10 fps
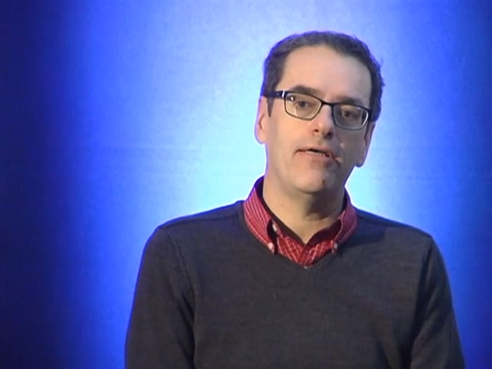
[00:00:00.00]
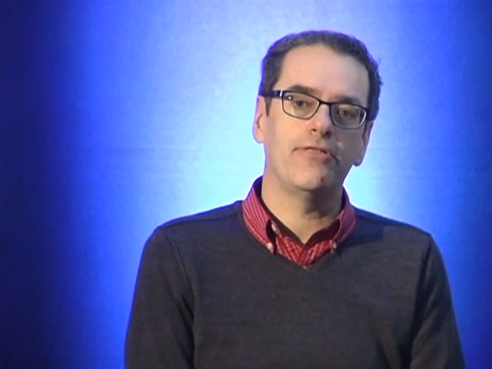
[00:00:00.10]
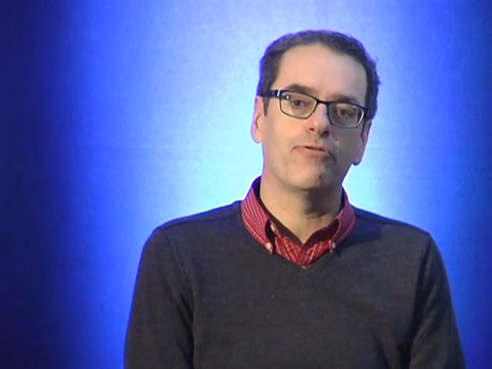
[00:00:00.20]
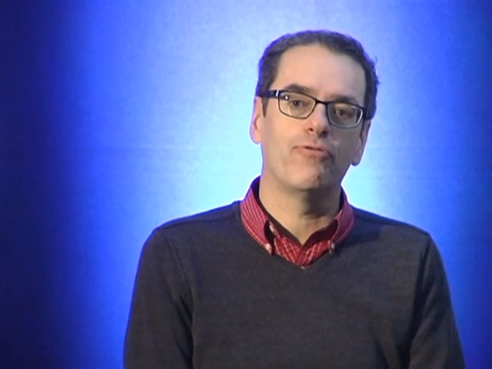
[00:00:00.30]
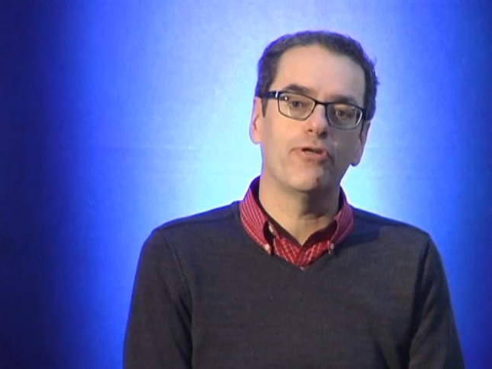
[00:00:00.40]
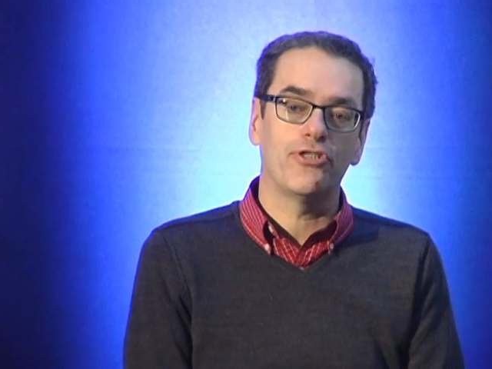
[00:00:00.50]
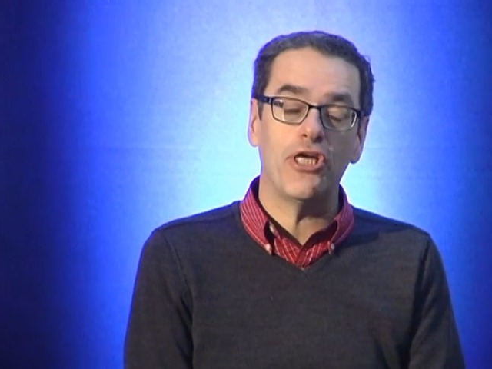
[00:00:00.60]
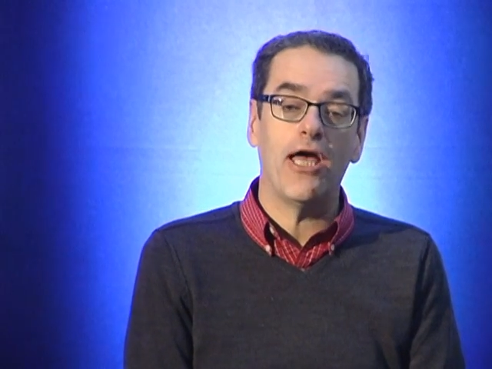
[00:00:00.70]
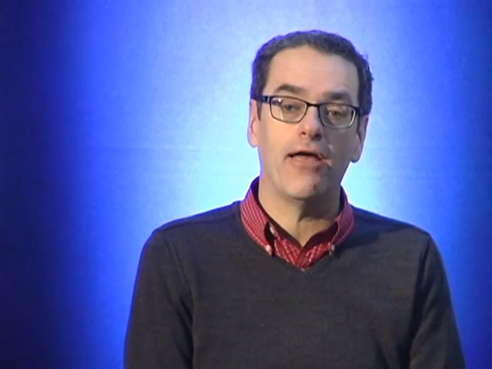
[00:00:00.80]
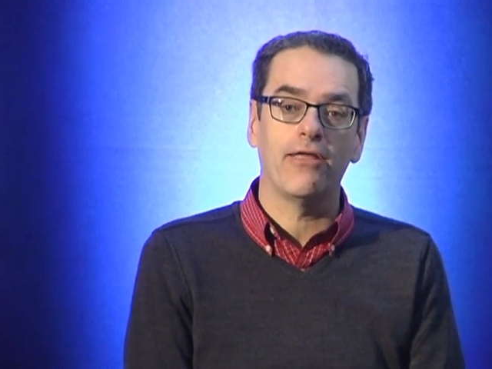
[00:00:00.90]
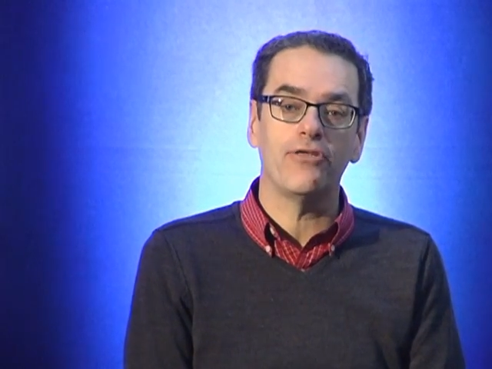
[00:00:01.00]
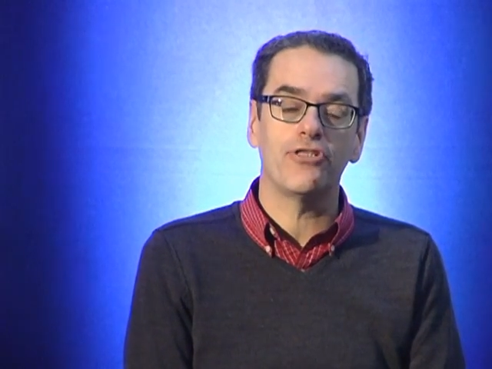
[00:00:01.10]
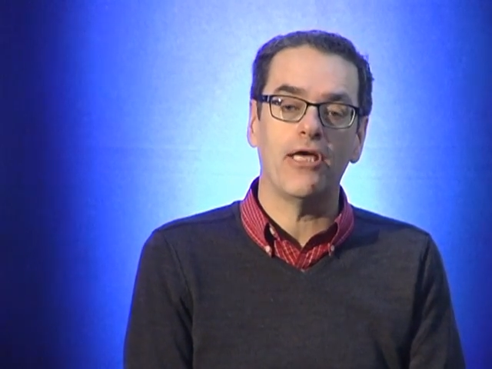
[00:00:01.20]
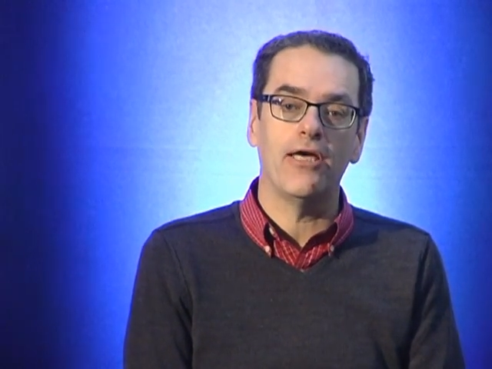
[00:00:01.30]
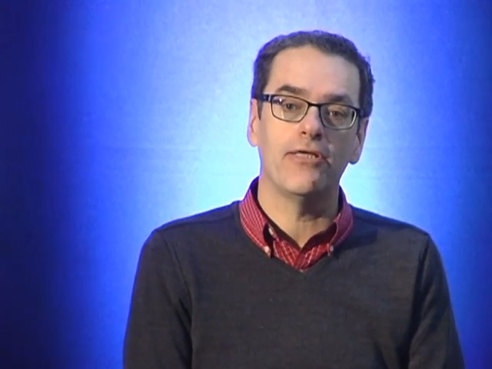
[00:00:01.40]
is a real
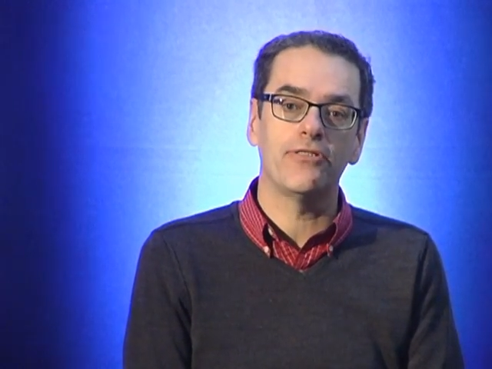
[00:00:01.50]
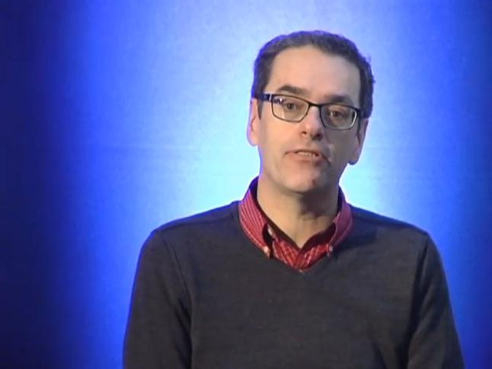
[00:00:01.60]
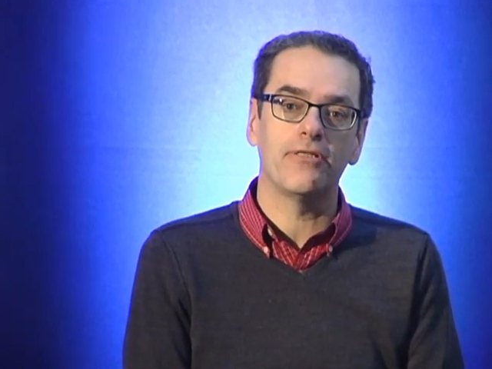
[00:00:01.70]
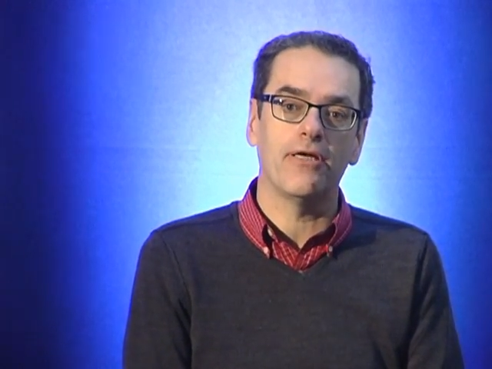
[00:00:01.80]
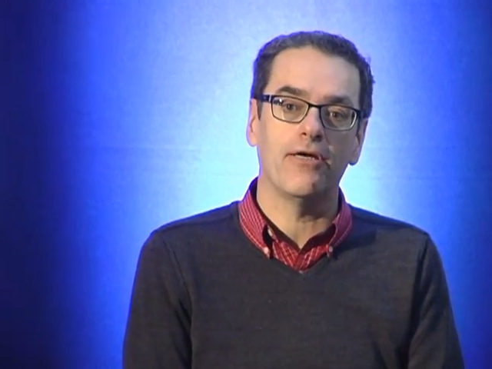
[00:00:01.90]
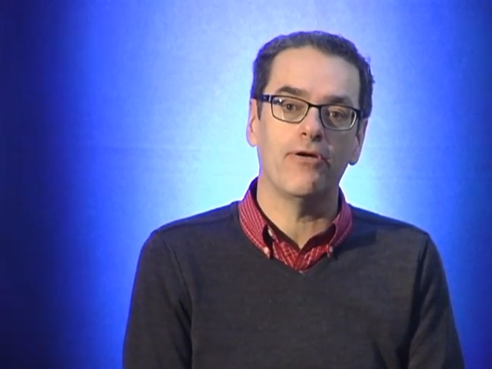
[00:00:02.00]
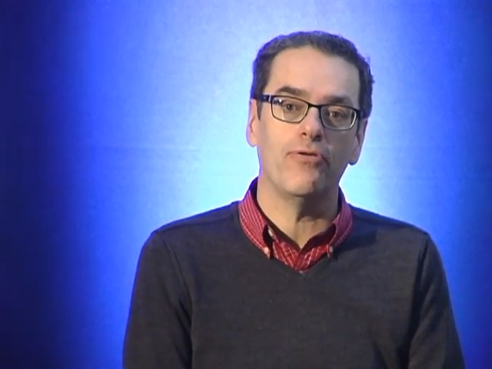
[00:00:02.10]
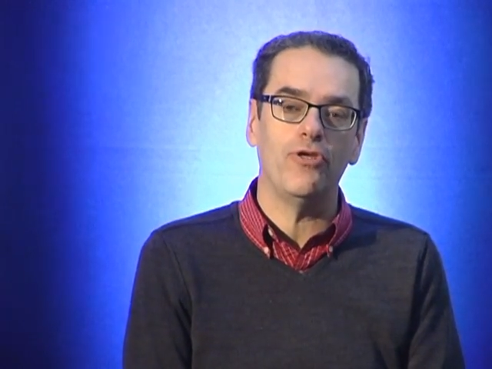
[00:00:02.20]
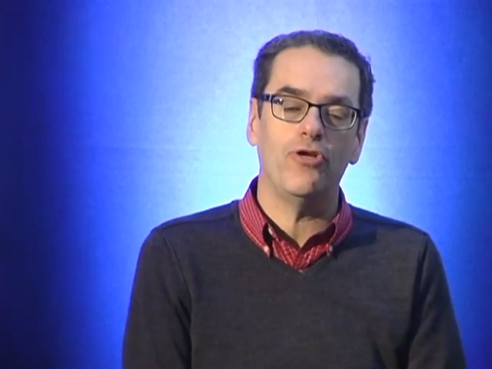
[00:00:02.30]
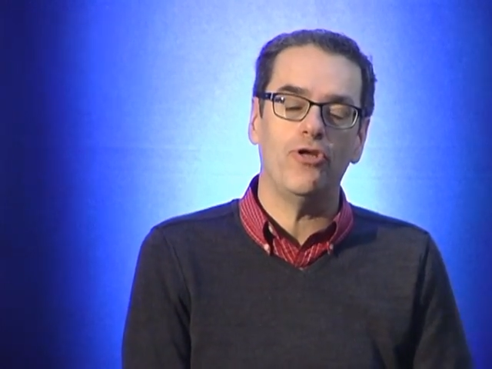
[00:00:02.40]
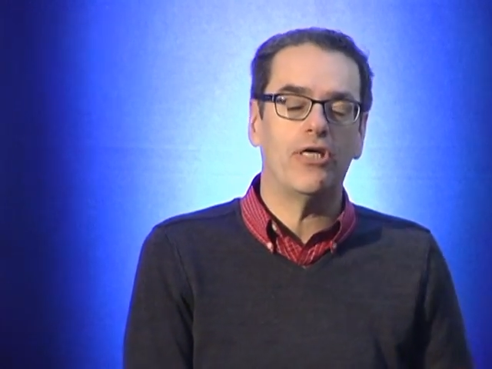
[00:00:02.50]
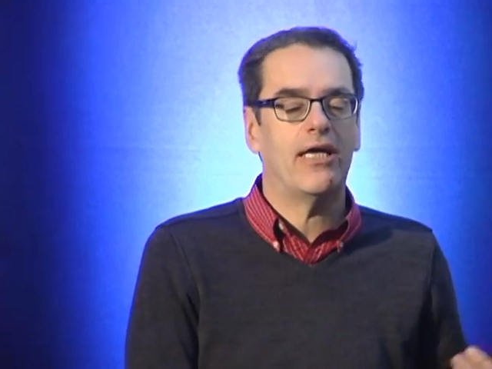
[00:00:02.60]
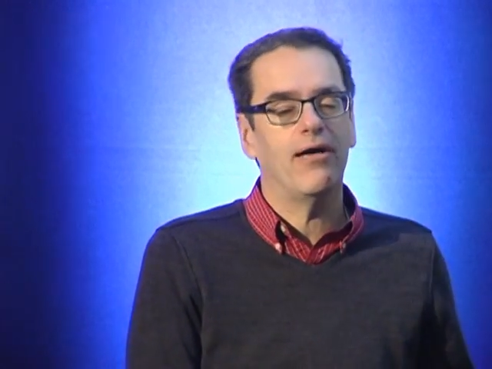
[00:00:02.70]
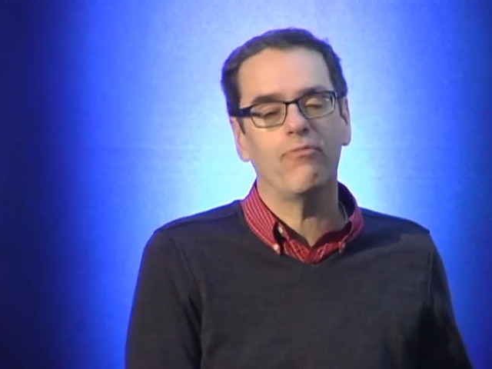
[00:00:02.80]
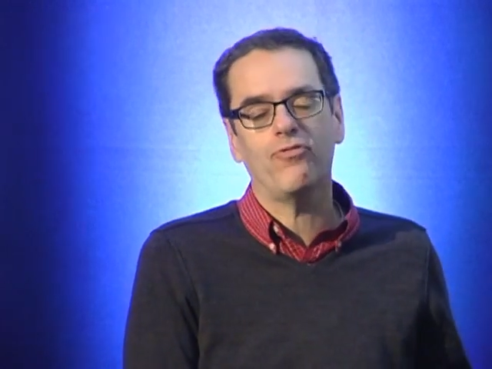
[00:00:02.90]
challenge as uh, you know you
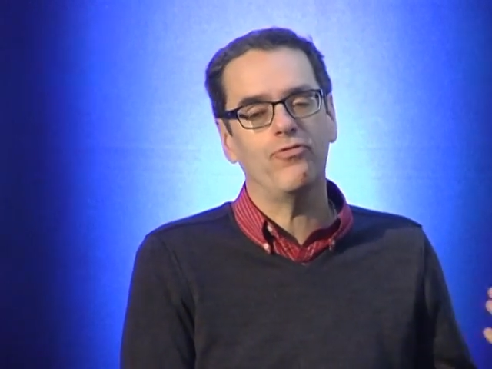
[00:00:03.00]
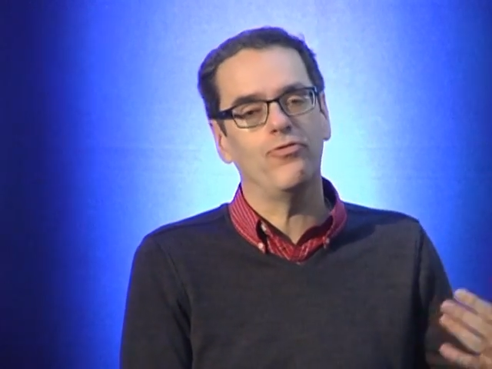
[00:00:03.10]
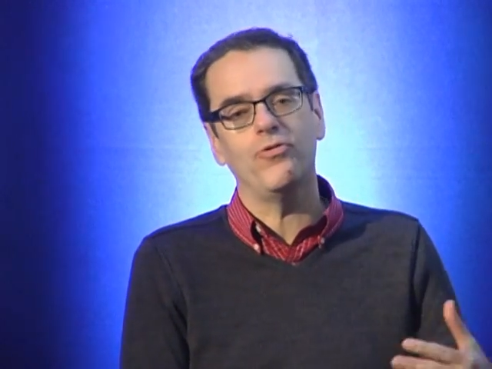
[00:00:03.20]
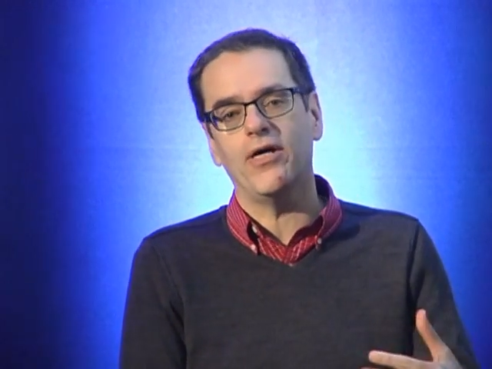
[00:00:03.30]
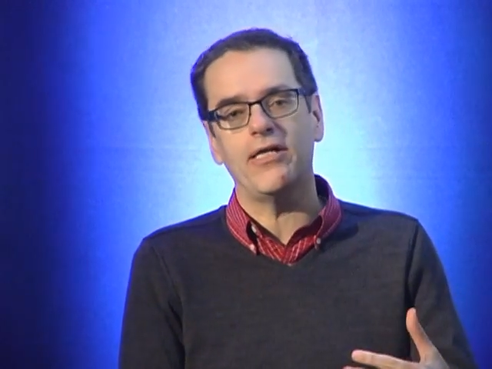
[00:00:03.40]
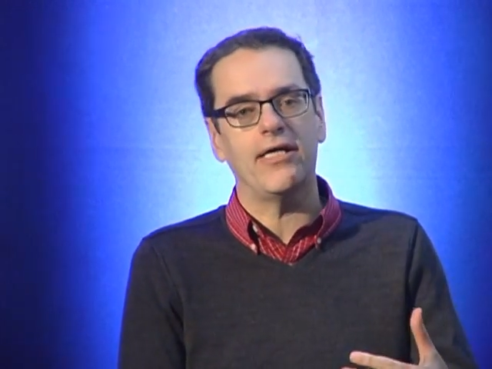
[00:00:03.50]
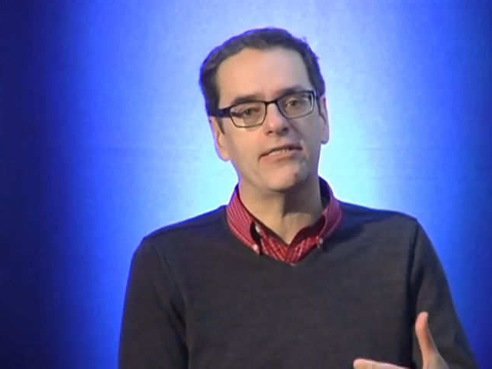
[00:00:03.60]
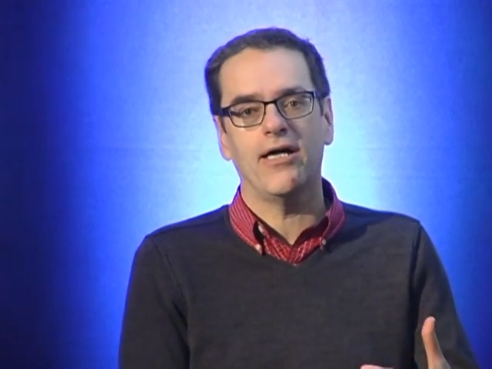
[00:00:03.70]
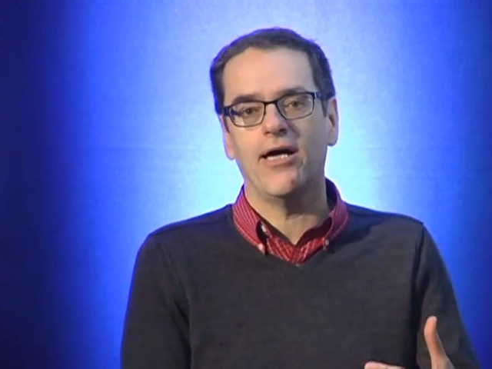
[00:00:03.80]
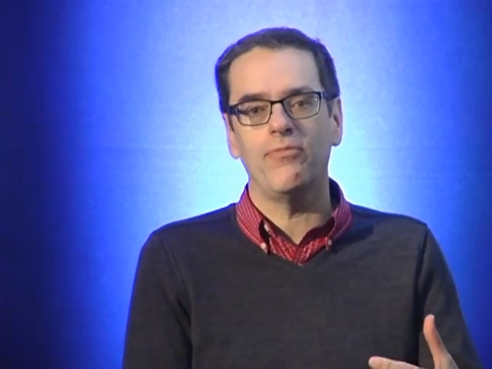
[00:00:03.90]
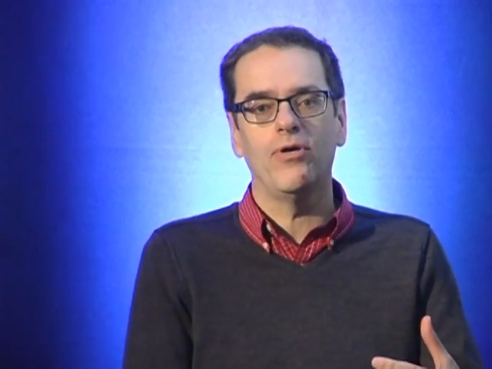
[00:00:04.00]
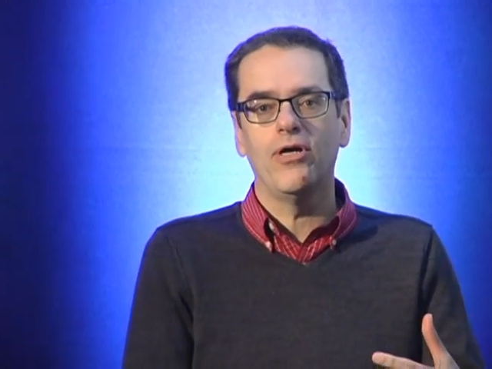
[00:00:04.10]
come through a, a, time